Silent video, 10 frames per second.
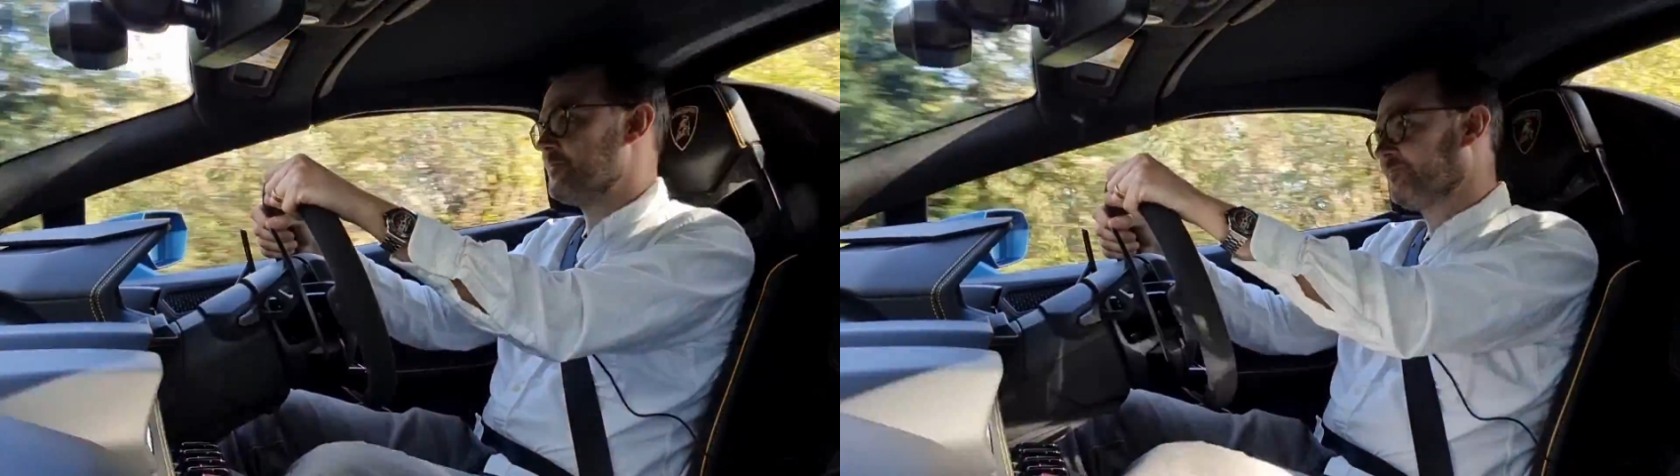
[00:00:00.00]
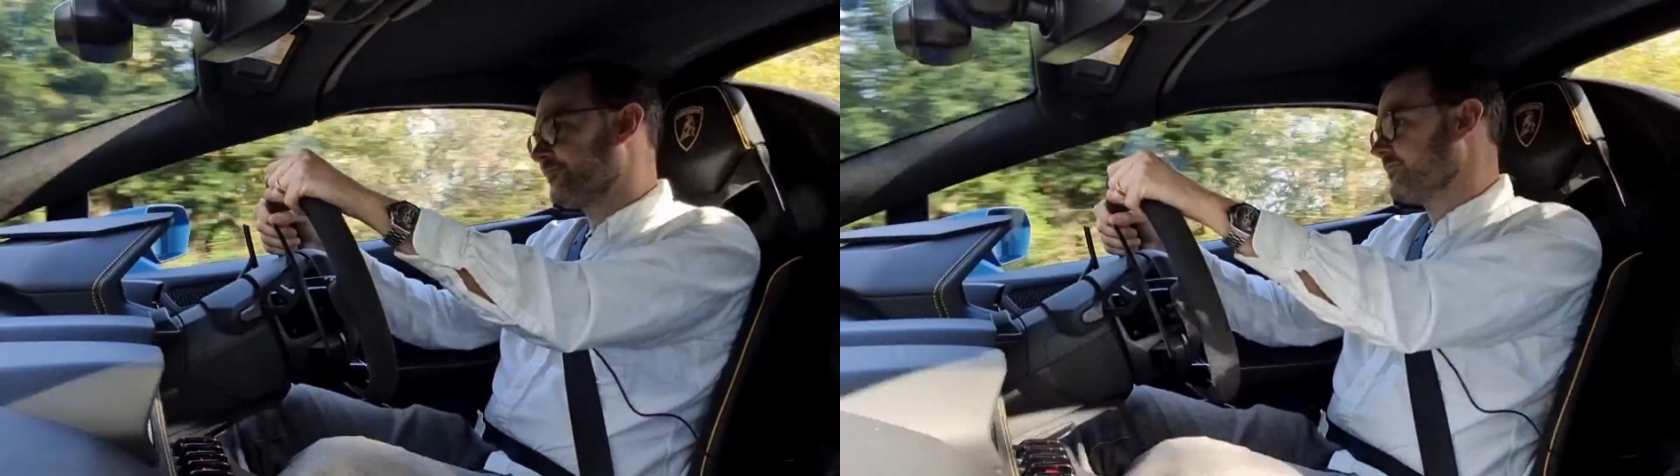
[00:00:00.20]

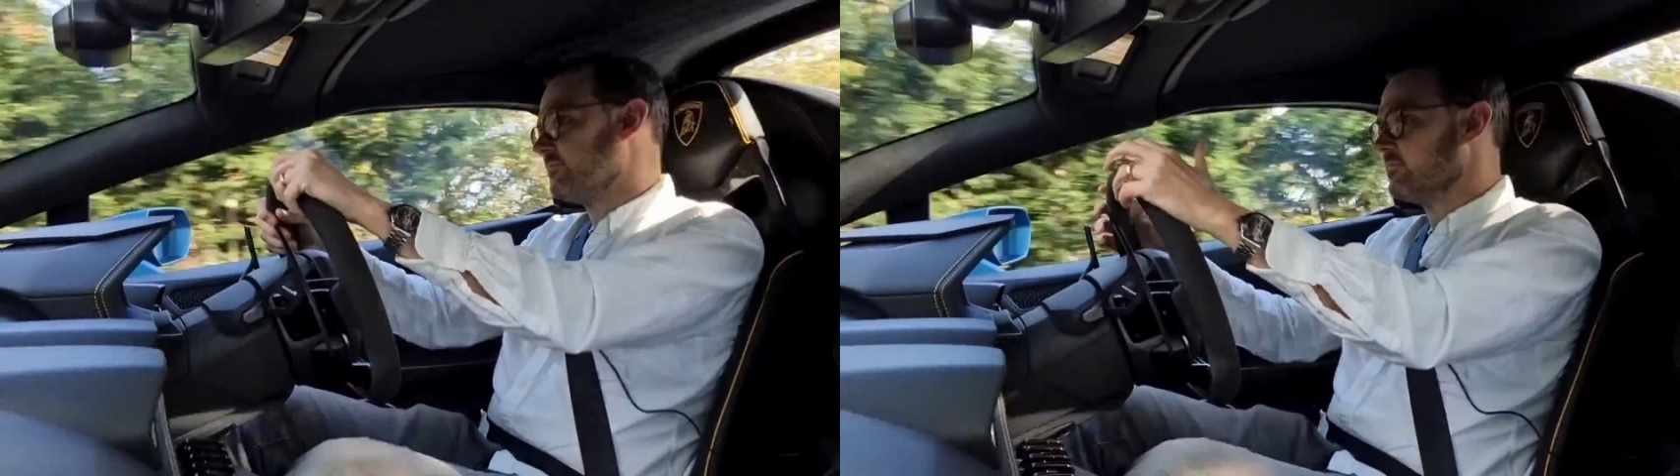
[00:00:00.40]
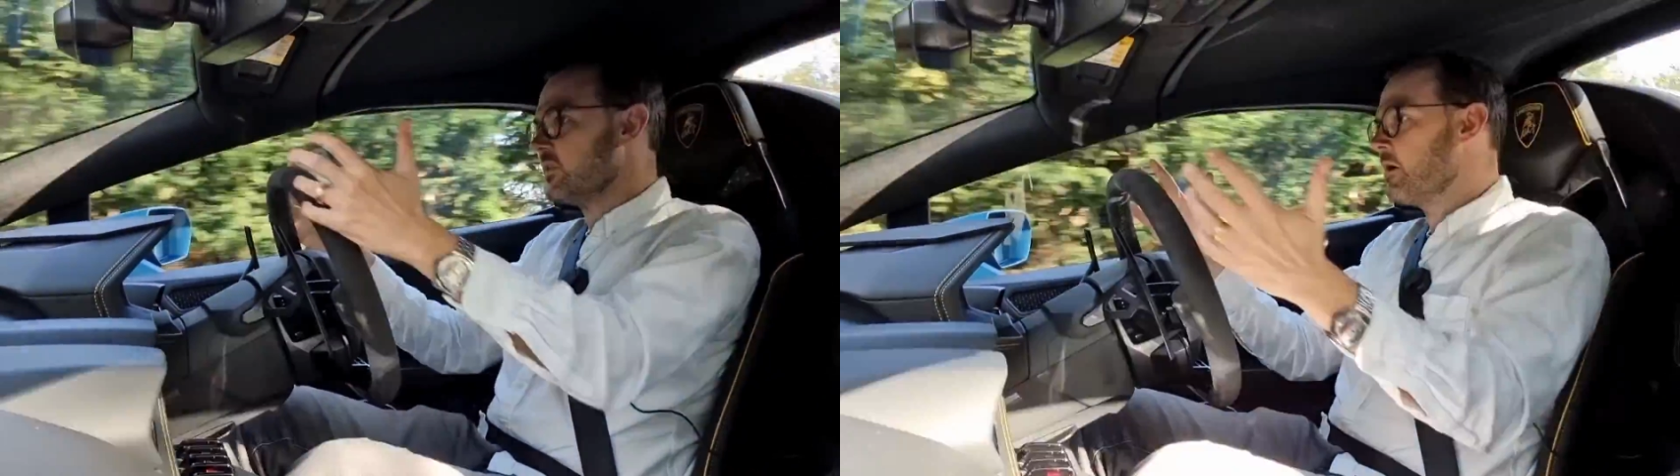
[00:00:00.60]

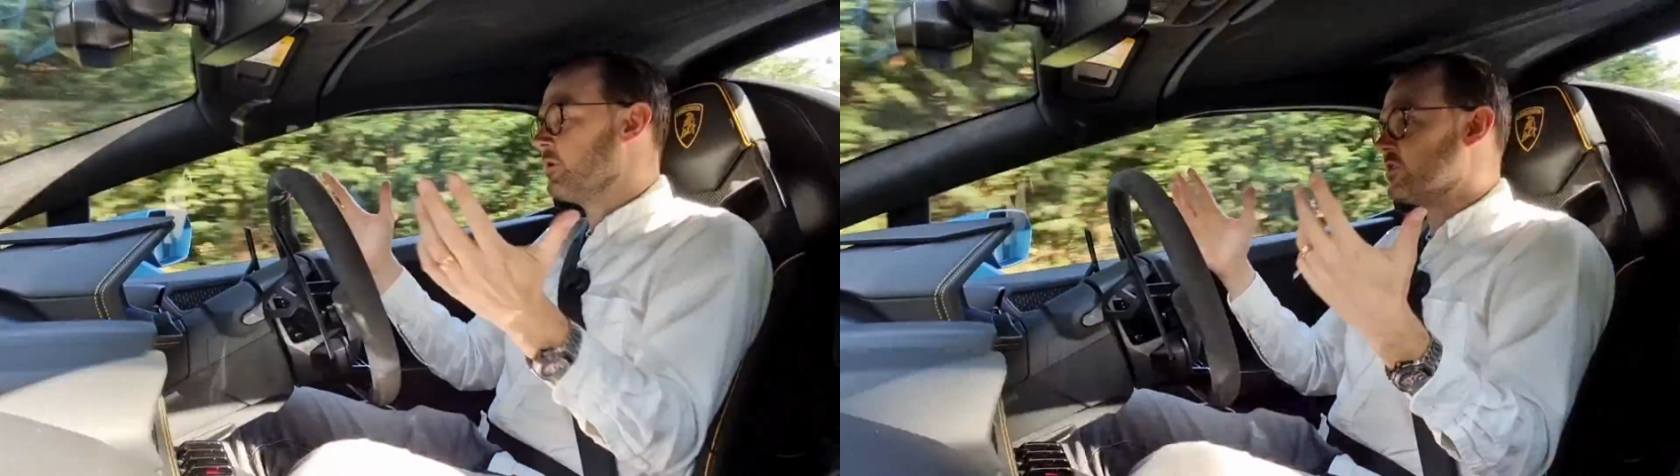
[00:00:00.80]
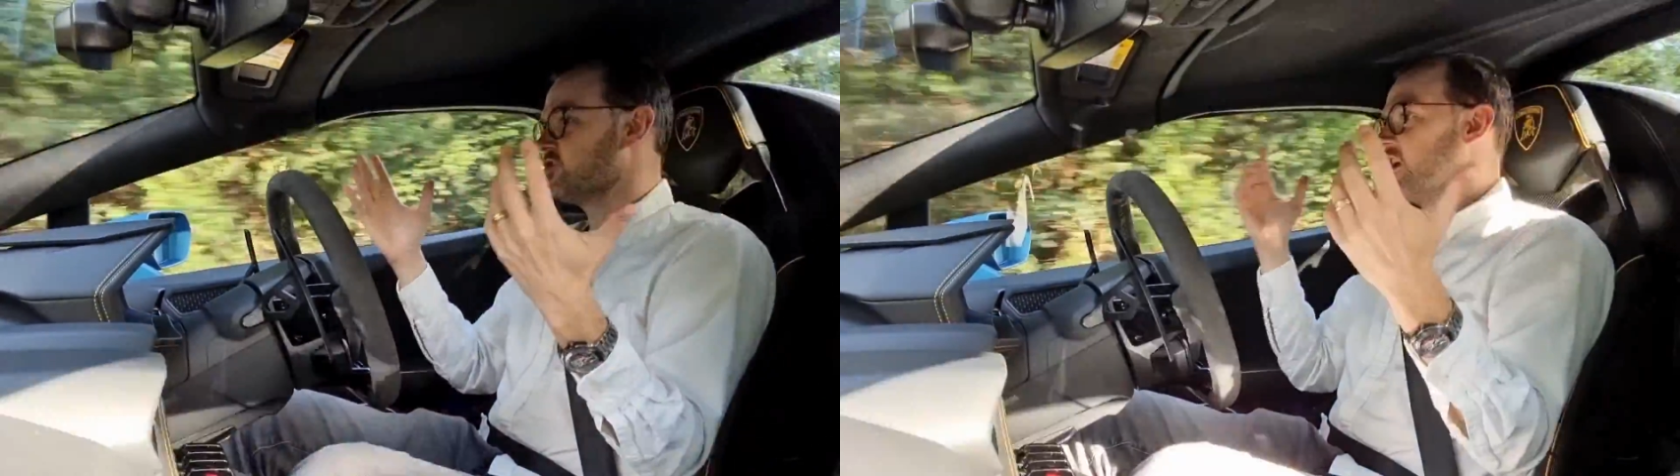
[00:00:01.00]
I
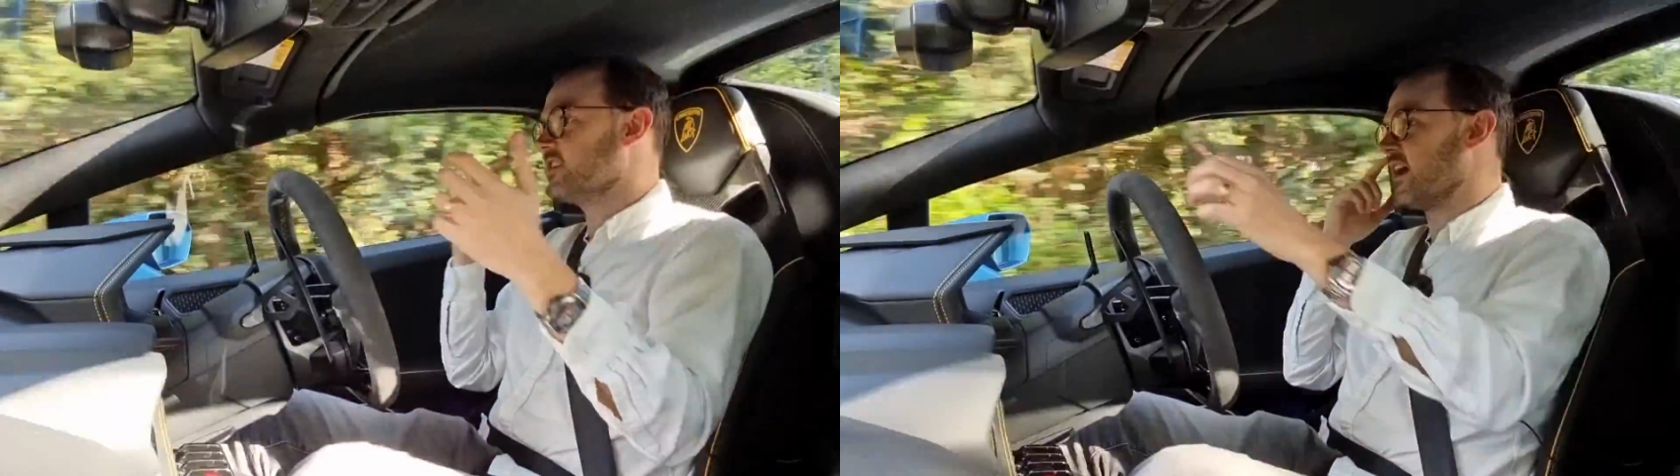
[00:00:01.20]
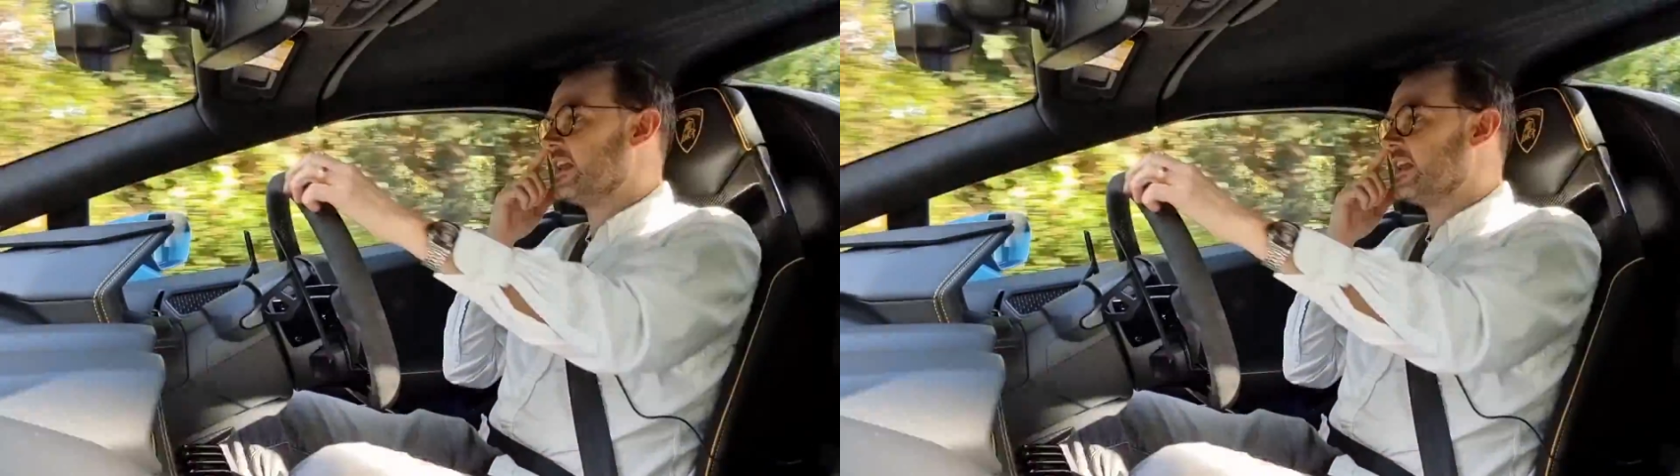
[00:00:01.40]
mean, a dry day